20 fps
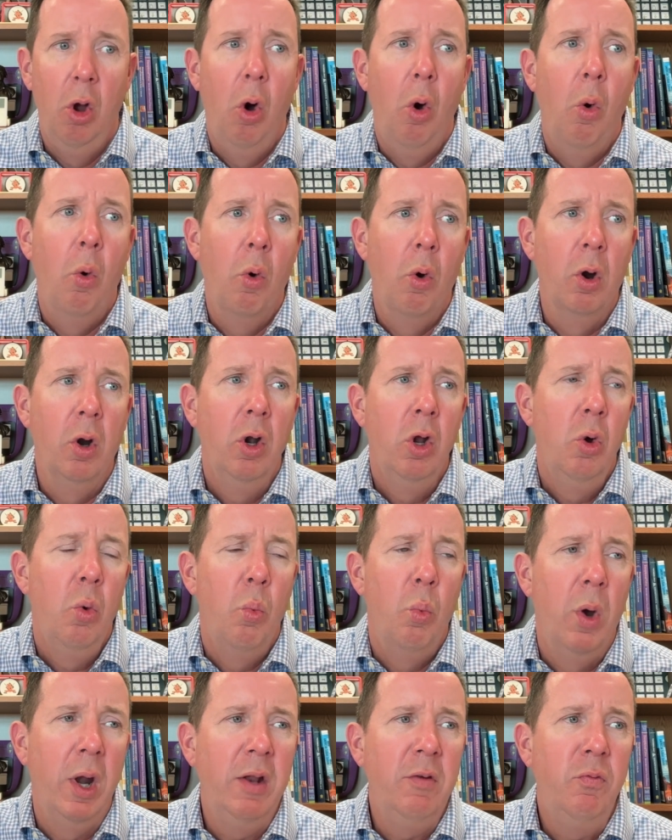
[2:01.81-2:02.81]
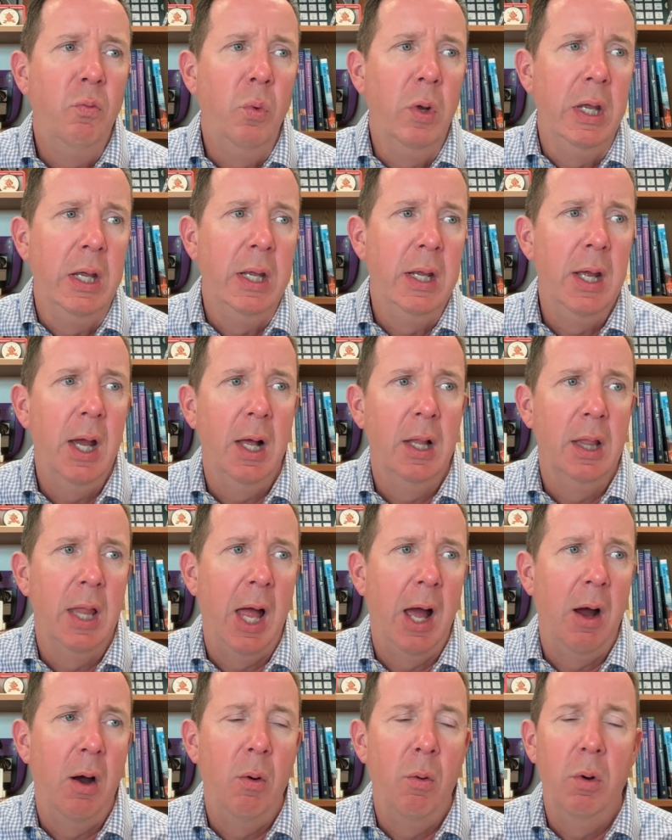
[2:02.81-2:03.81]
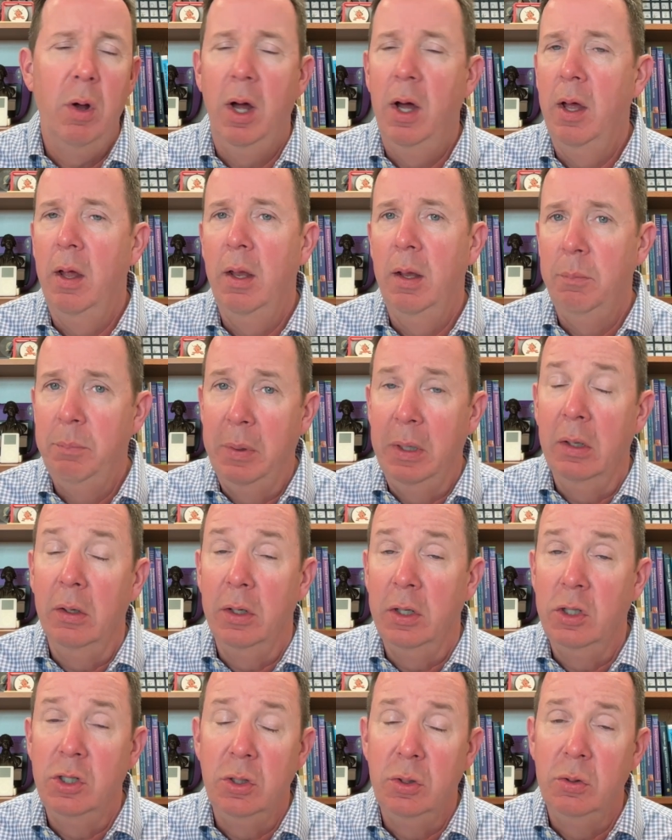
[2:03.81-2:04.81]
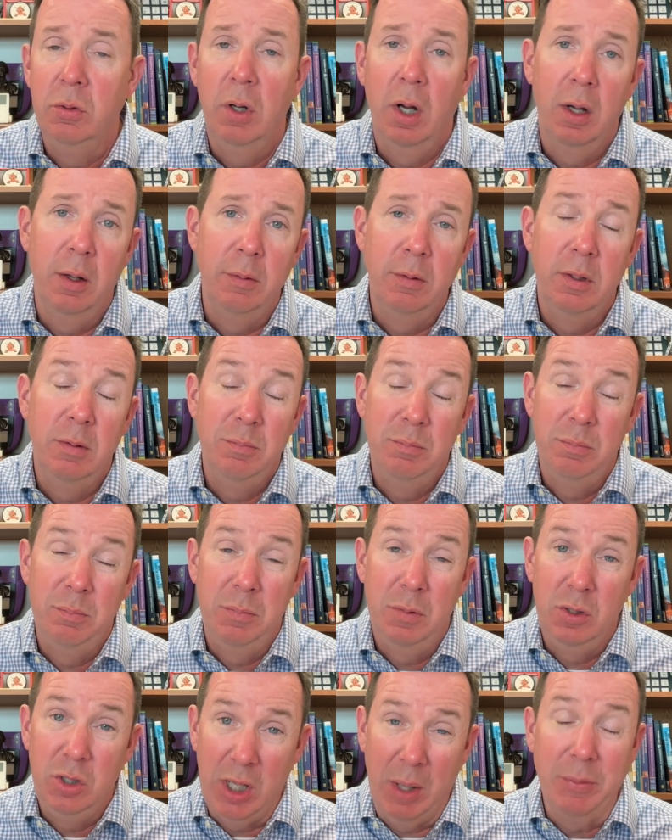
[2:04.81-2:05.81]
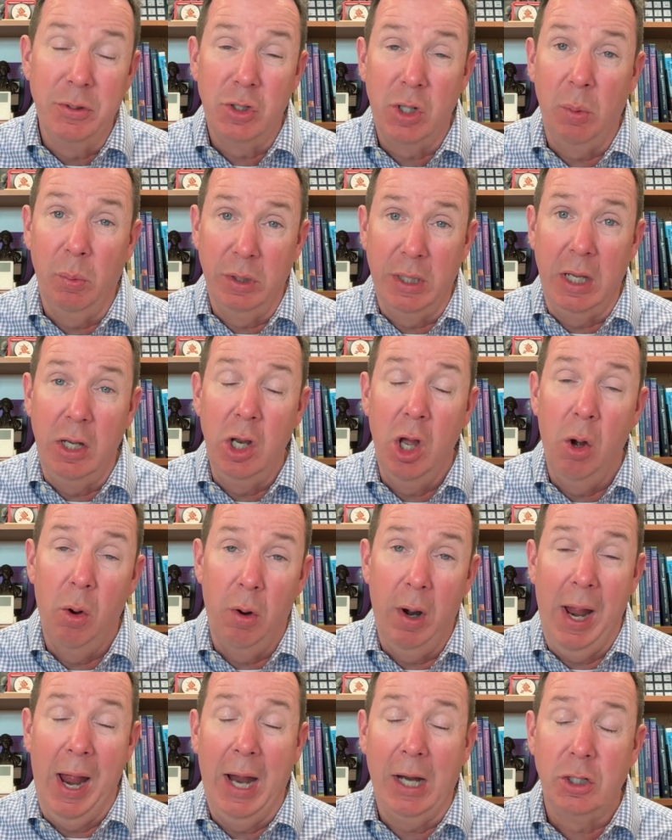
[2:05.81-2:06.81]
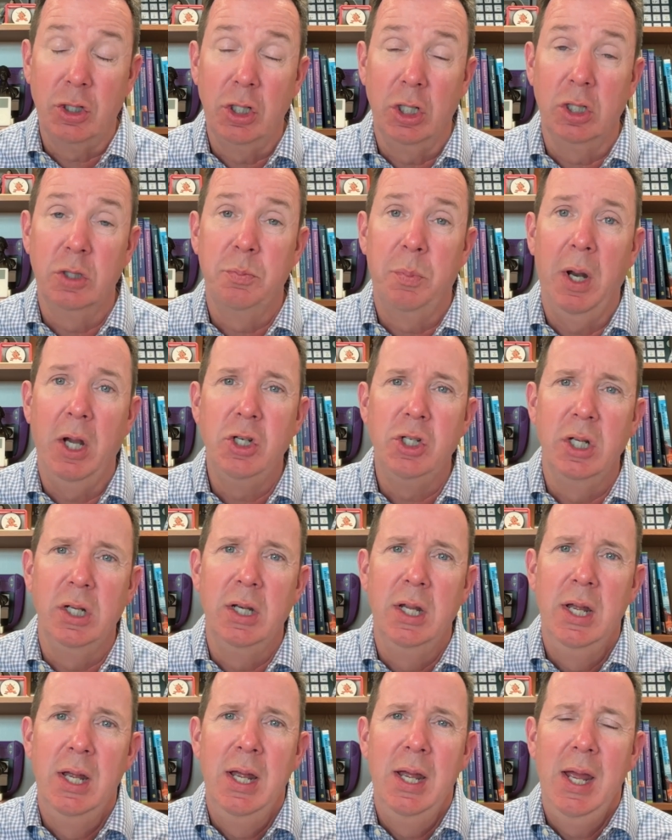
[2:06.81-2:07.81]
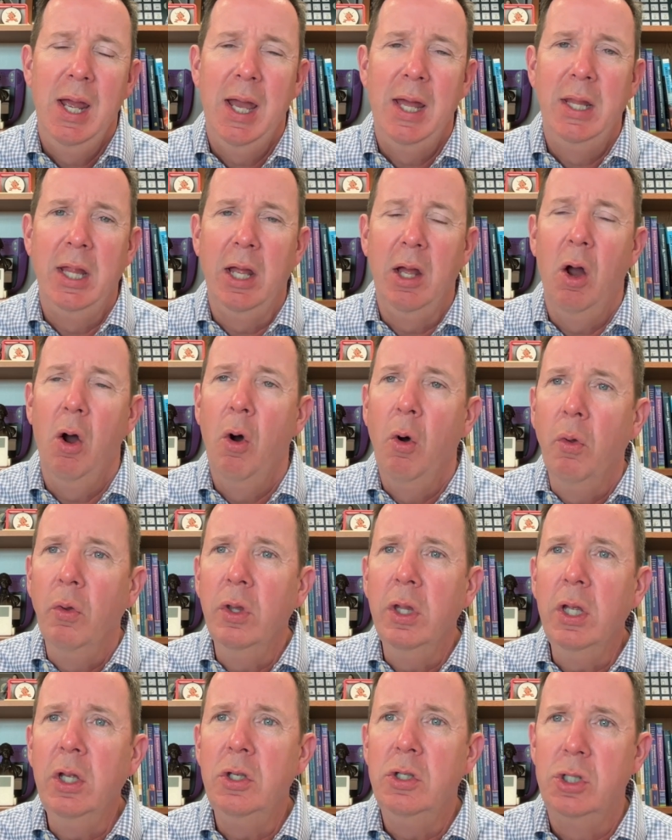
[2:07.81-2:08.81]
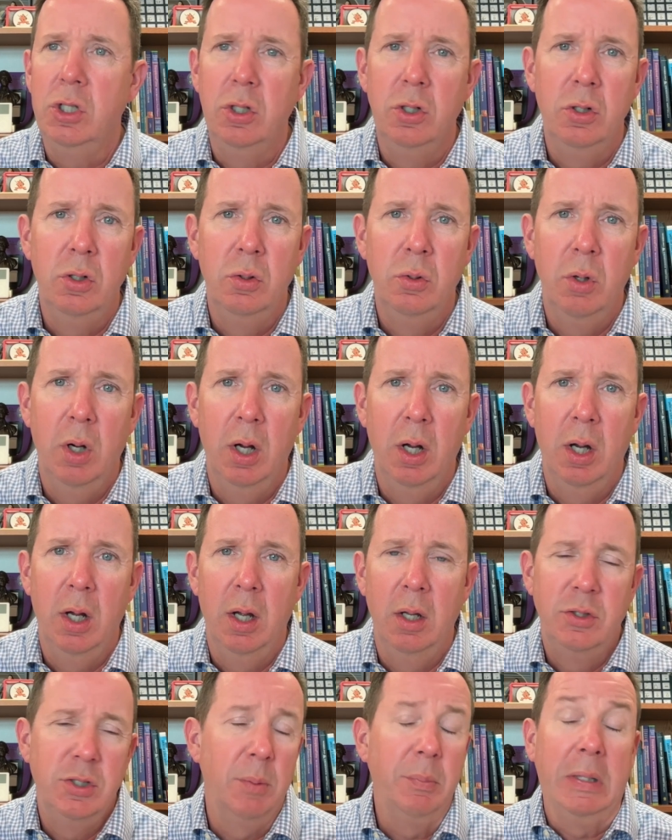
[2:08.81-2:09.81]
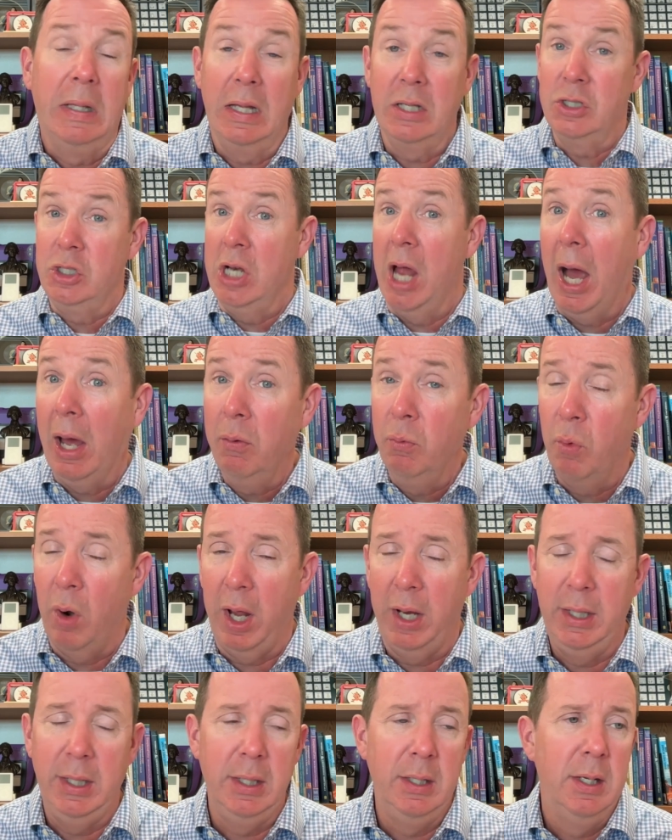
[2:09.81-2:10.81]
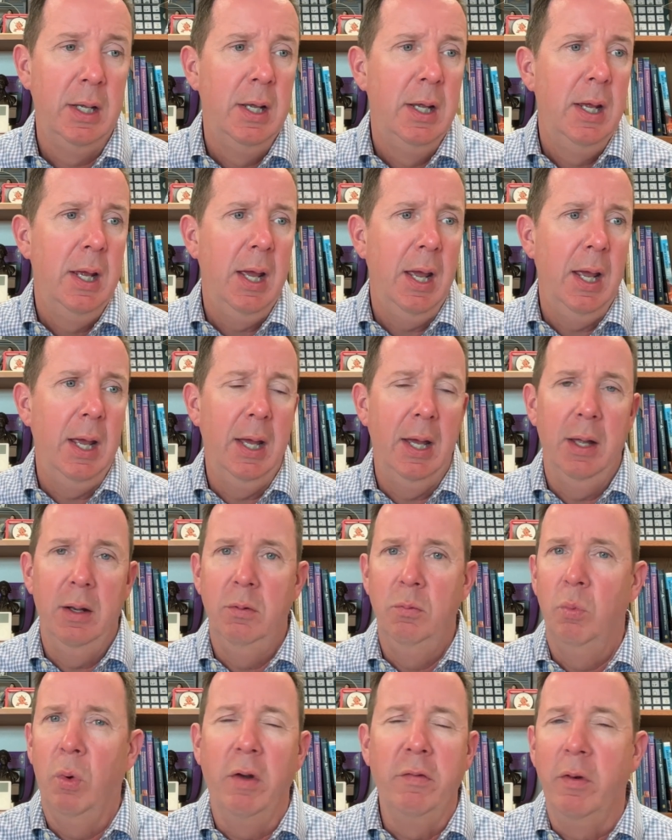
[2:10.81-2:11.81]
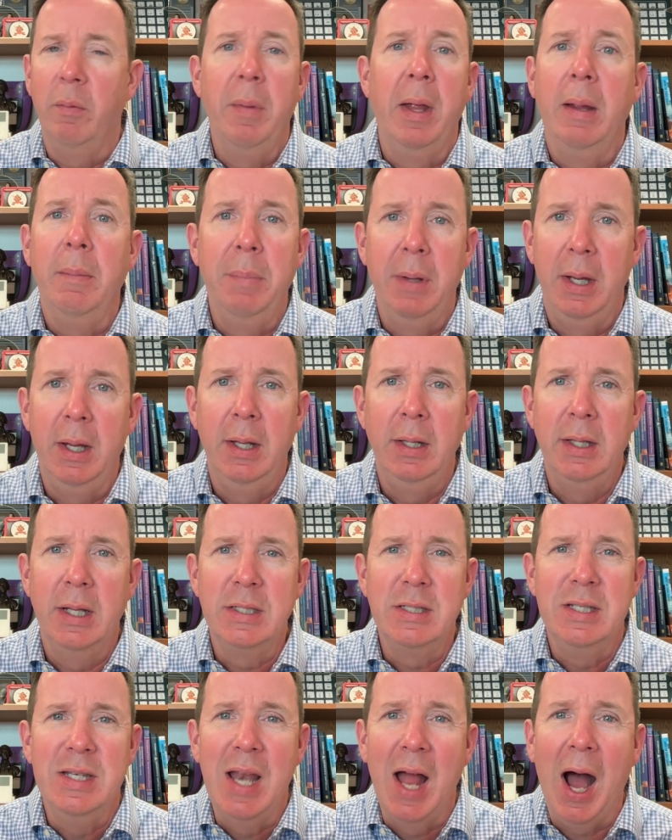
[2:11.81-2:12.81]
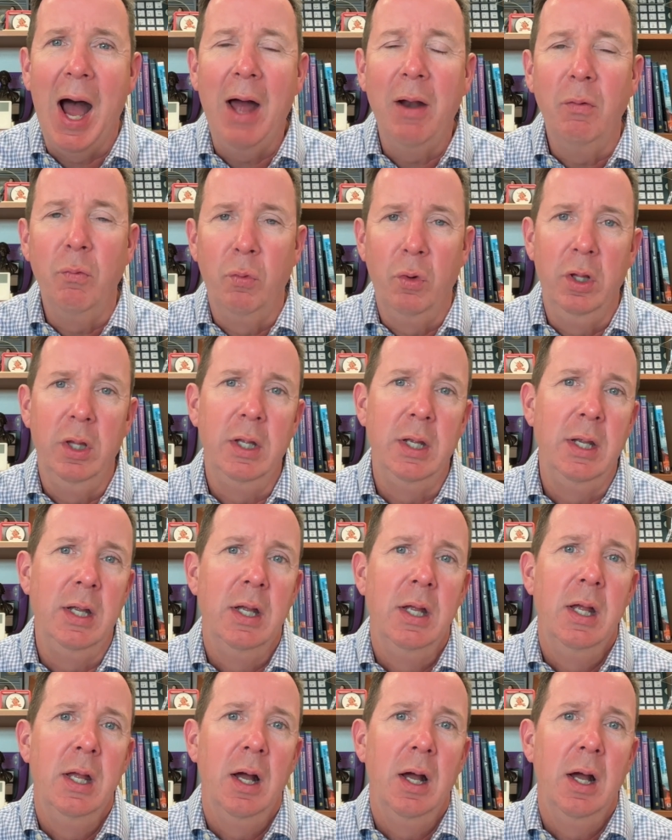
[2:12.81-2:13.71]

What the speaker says: Or what if we allow ability to demonstrate what they know, or action expression, and they only do something that's non-writing and whatever it may be, that's not really